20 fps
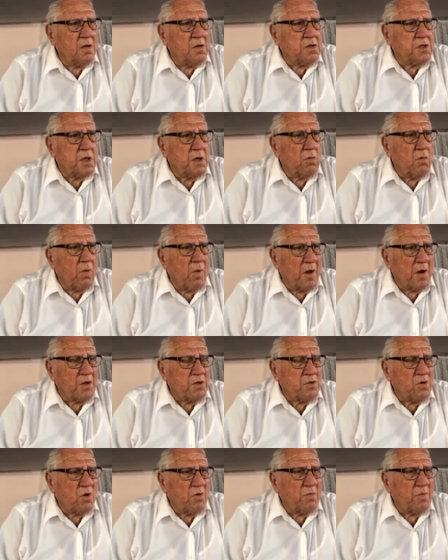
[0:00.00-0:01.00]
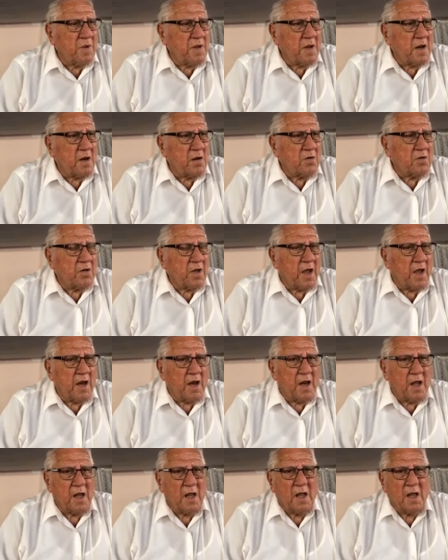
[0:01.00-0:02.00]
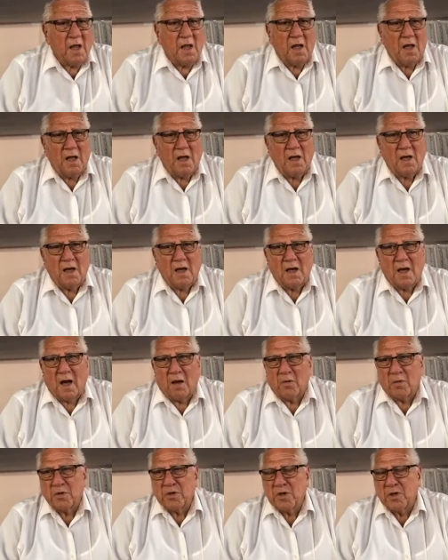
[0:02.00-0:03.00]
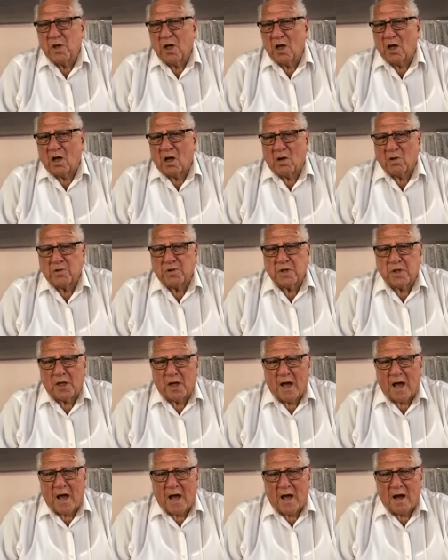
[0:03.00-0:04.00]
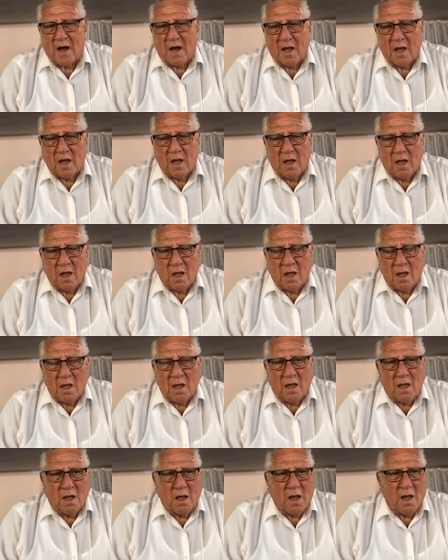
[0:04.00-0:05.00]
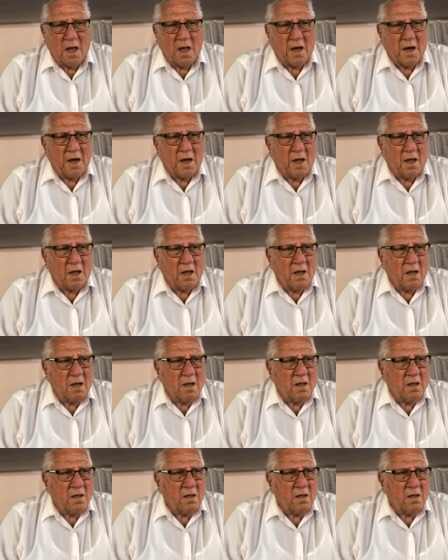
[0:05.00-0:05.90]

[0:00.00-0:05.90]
You say, well, "Why don't you want to be entertained?" I want you to get close to God, and uh,